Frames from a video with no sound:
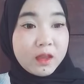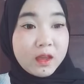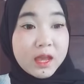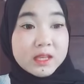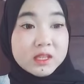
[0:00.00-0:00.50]

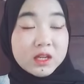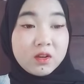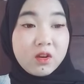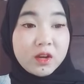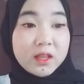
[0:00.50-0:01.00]
has
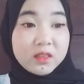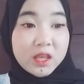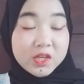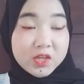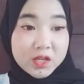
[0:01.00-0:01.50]
an
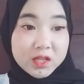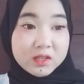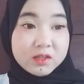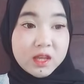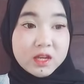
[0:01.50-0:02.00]

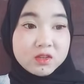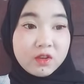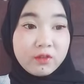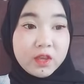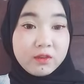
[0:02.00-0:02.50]
orientation series
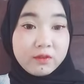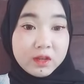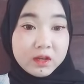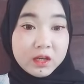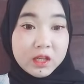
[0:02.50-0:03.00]
of
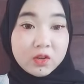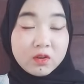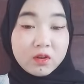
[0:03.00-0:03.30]
events in